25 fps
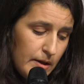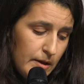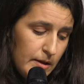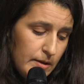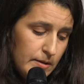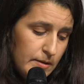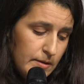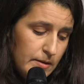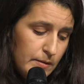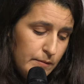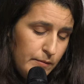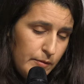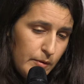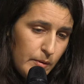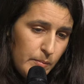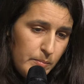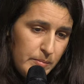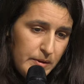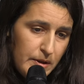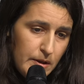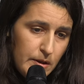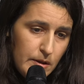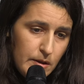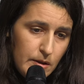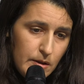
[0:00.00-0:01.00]
in
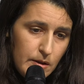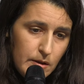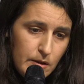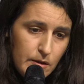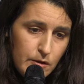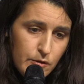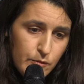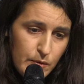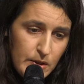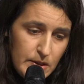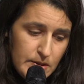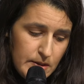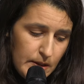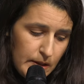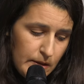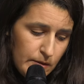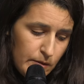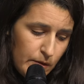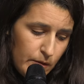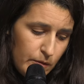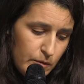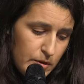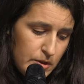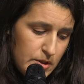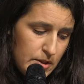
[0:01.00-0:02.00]
developing green
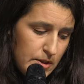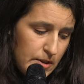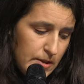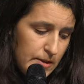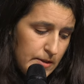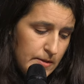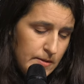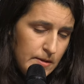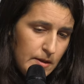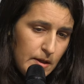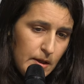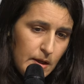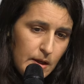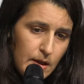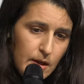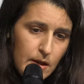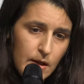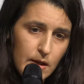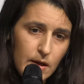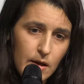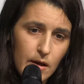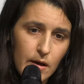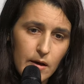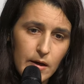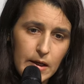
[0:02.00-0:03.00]
technologies,
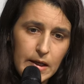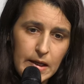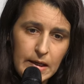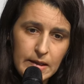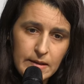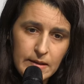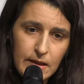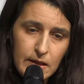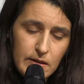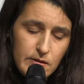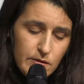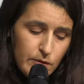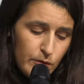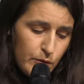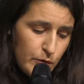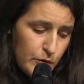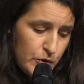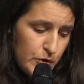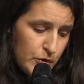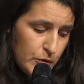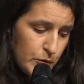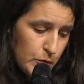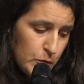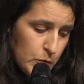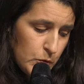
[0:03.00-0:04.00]
clean tech
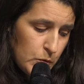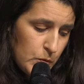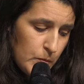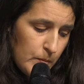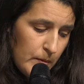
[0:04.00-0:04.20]
solutions,